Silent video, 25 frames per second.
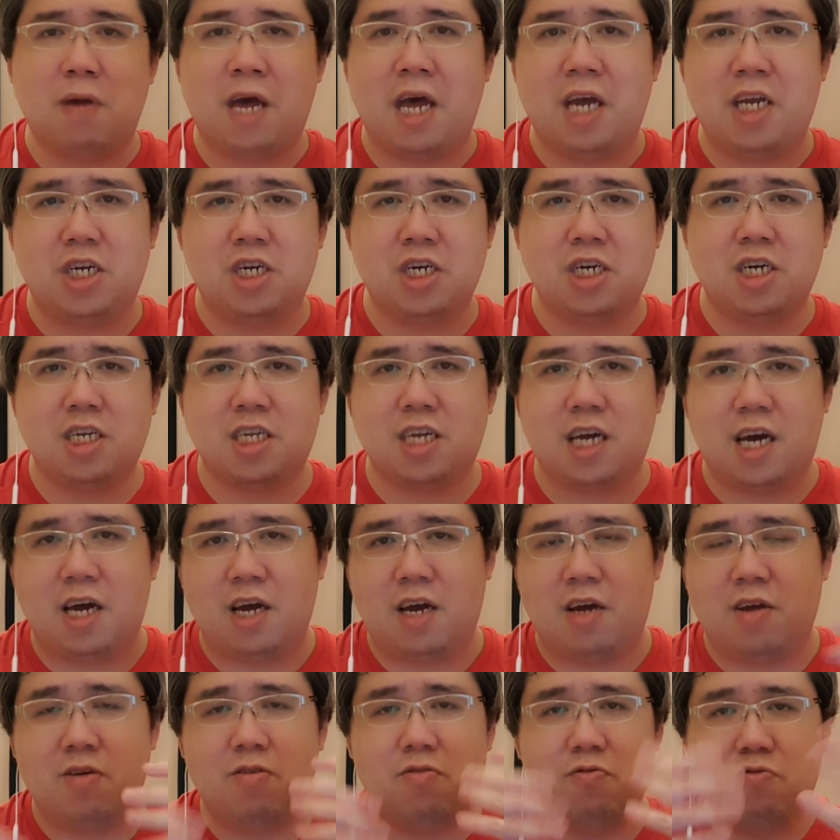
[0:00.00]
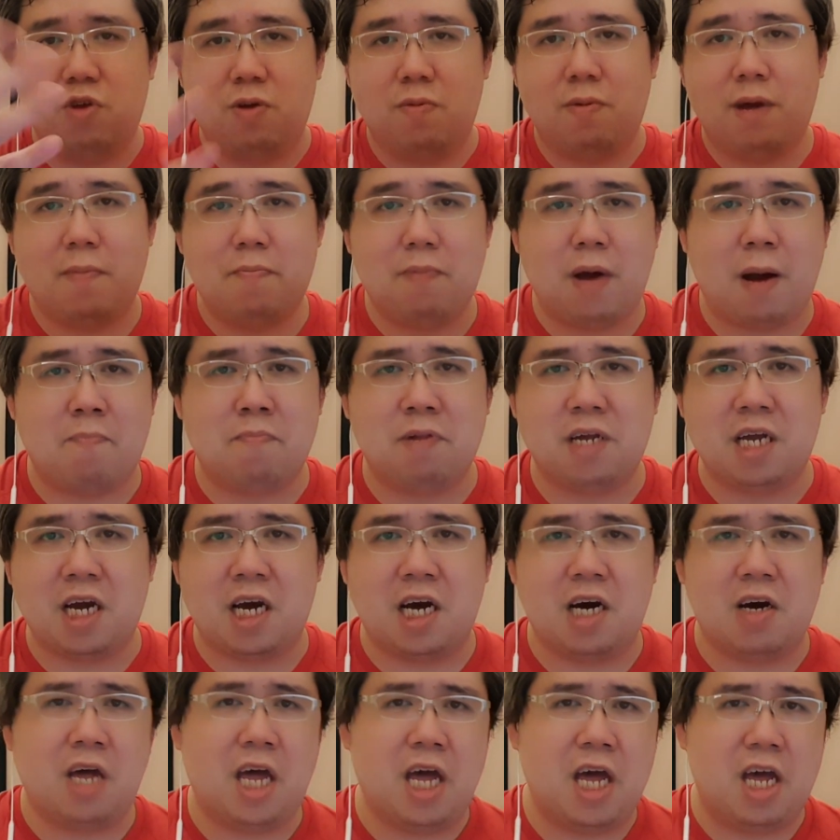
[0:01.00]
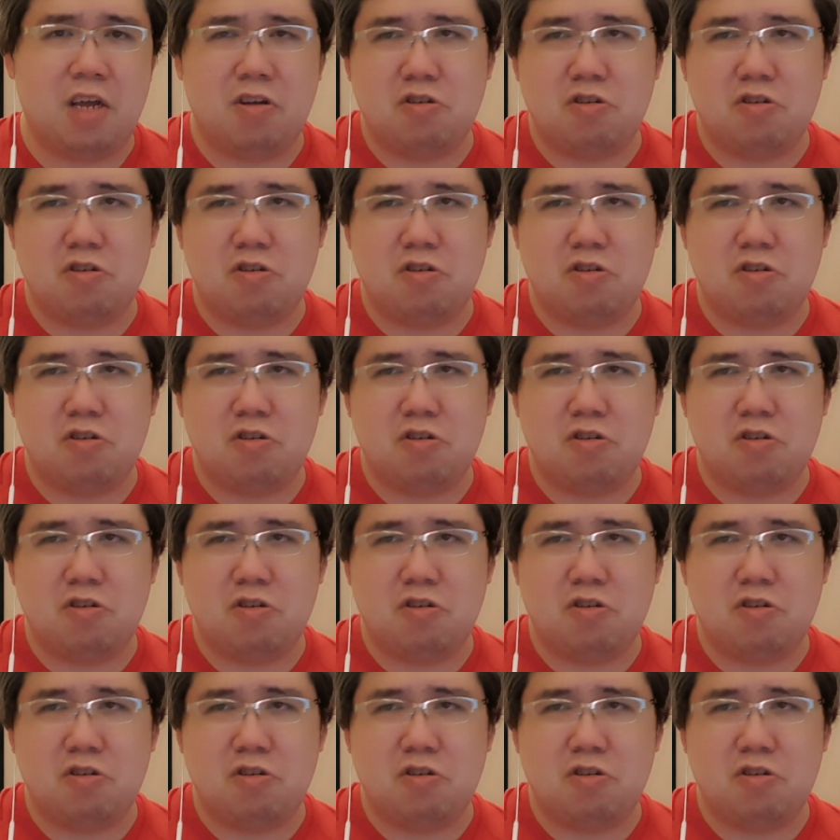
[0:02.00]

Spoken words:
measures. Remind public, hey,